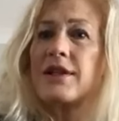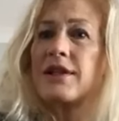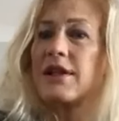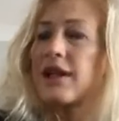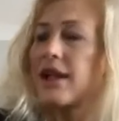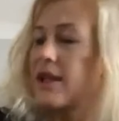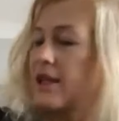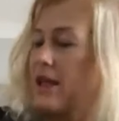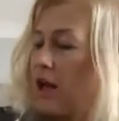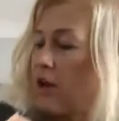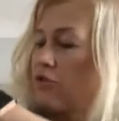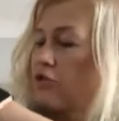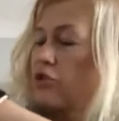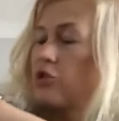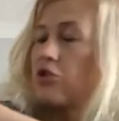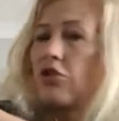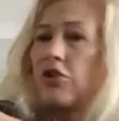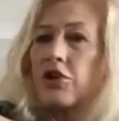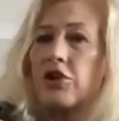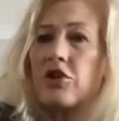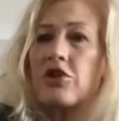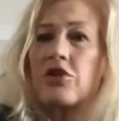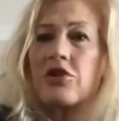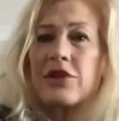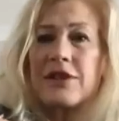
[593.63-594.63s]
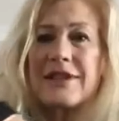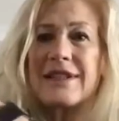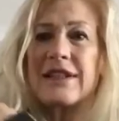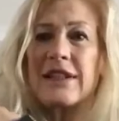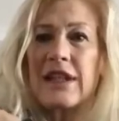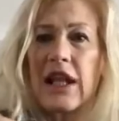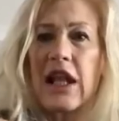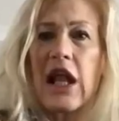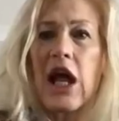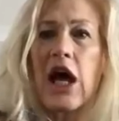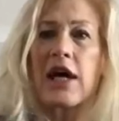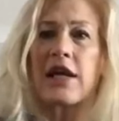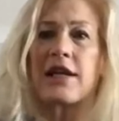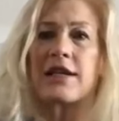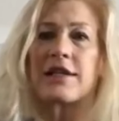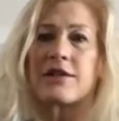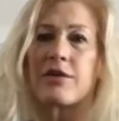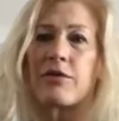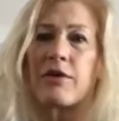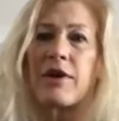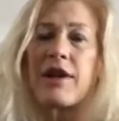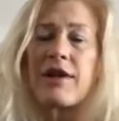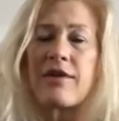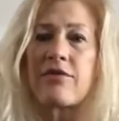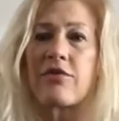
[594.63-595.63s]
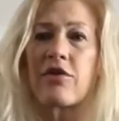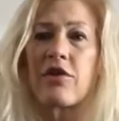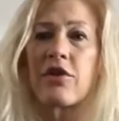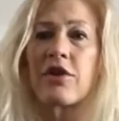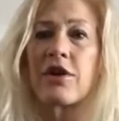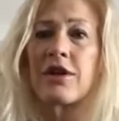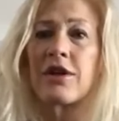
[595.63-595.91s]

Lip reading: Like now, you could see the lines or whatever.